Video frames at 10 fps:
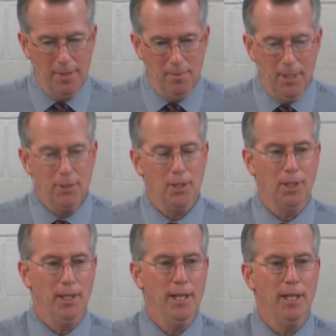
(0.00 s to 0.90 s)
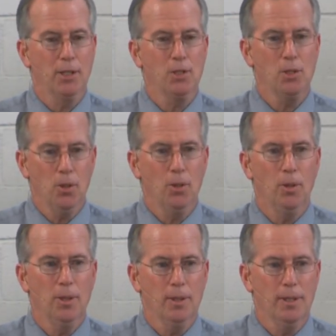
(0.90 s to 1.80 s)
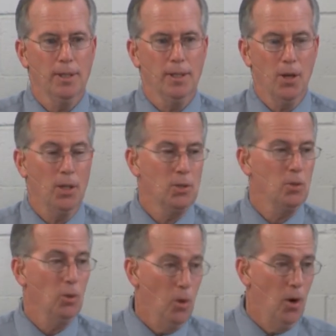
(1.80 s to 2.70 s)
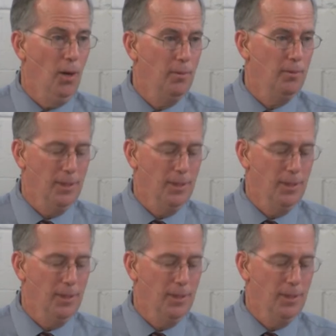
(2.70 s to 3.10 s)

basically extol God's law.